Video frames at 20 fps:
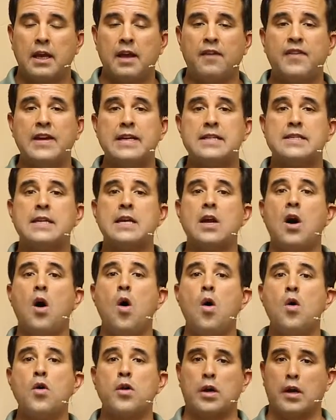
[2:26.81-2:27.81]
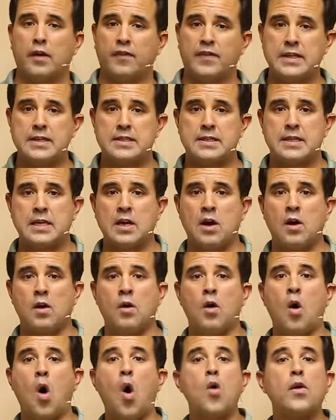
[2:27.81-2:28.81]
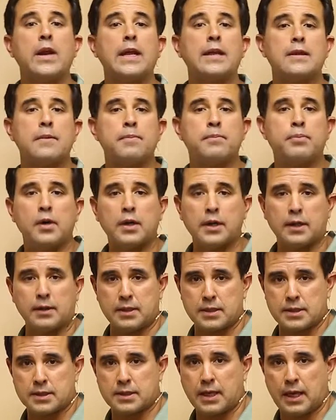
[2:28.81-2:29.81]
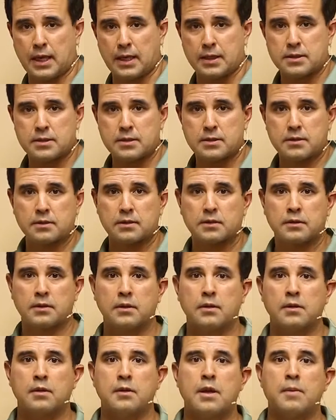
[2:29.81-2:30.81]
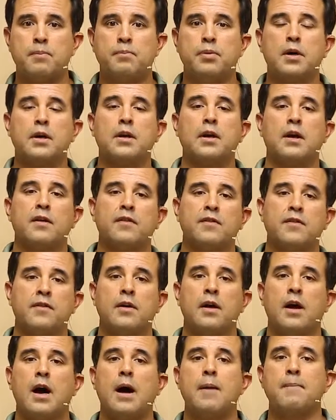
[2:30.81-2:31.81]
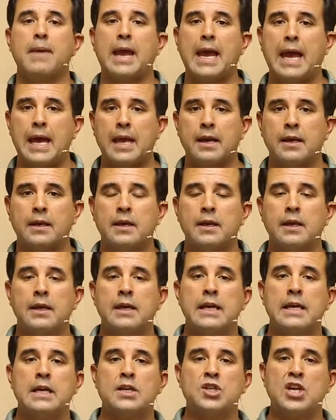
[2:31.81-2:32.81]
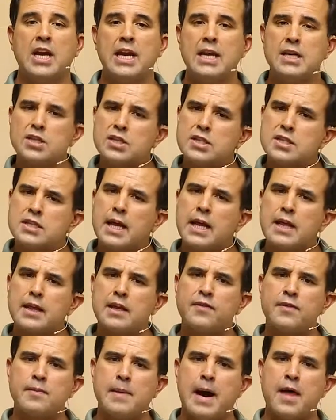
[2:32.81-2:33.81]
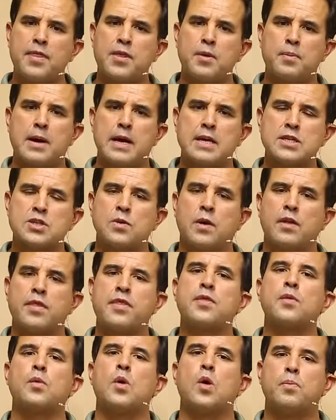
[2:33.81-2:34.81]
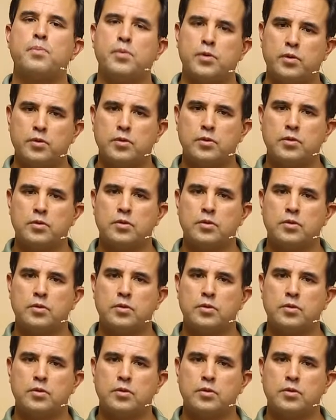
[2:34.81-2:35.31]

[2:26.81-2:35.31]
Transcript: If he's the owner, if he's owning the book in this case, the book of a man, he changes slightly from anthropos to anthropo.